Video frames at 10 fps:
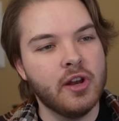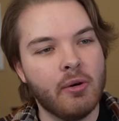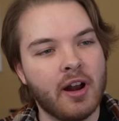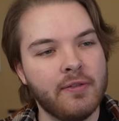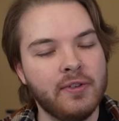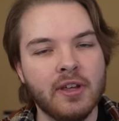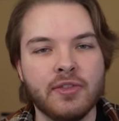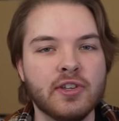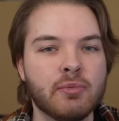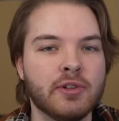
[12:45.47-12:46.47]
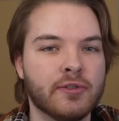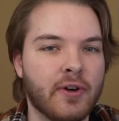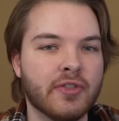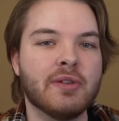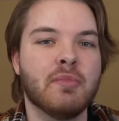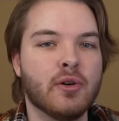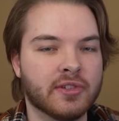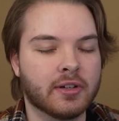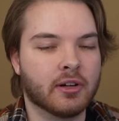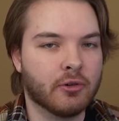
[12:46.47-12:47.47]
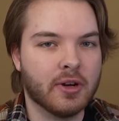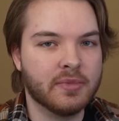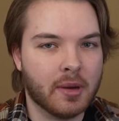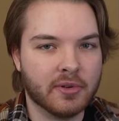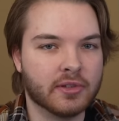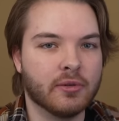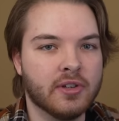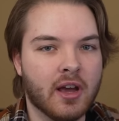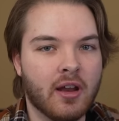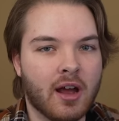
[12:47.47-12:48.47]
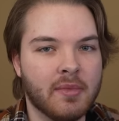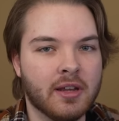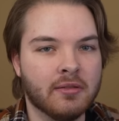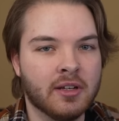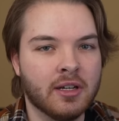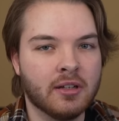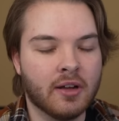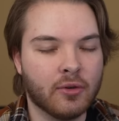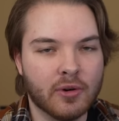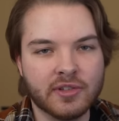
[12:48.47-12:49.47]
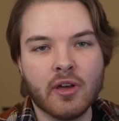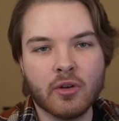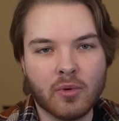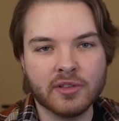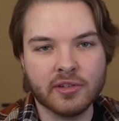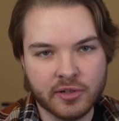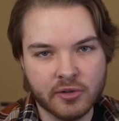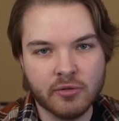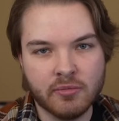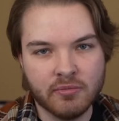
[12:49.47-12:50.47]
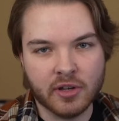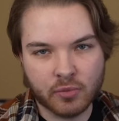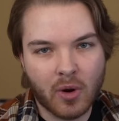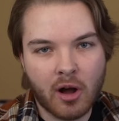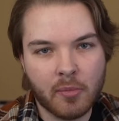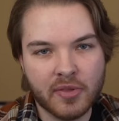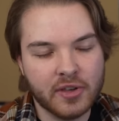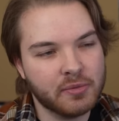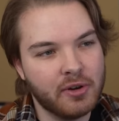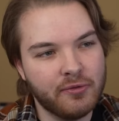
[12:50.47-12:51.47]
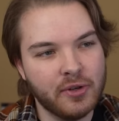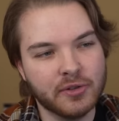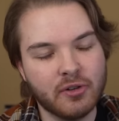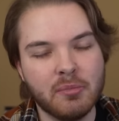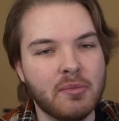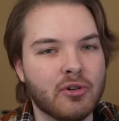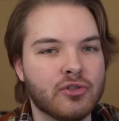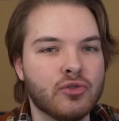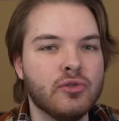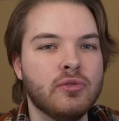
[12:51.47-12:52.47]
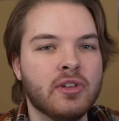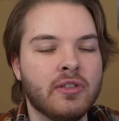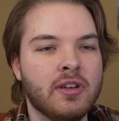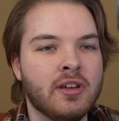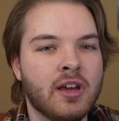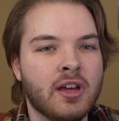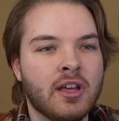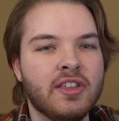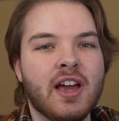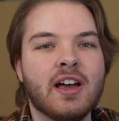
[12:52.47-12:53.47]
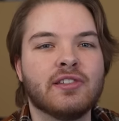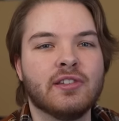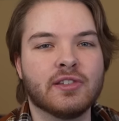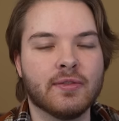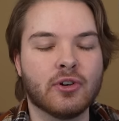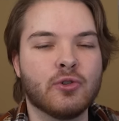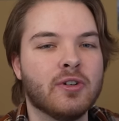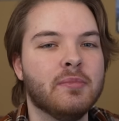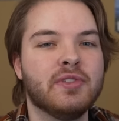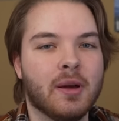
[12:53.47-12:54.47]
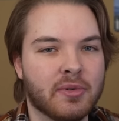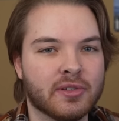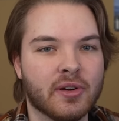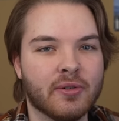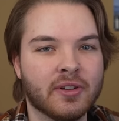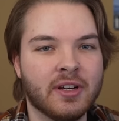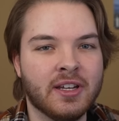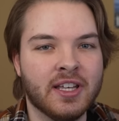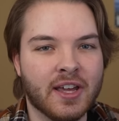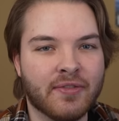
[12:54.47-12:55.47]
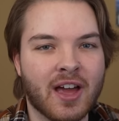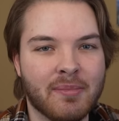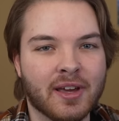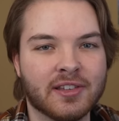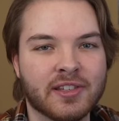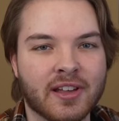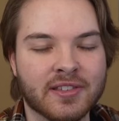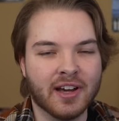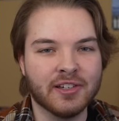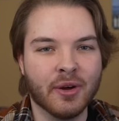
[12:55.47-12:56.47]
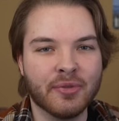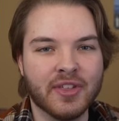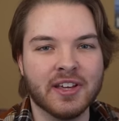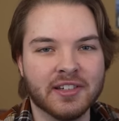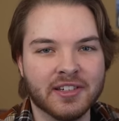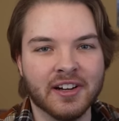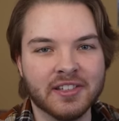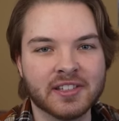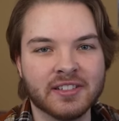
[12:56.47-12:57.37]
You know what? I feel like this one's felt the most like a Cribs episode yet. I mean, of course the other ones do as well, but this one feels a little bit more true to the essence of a Cribs episode, if that makes sense. I don't think it does.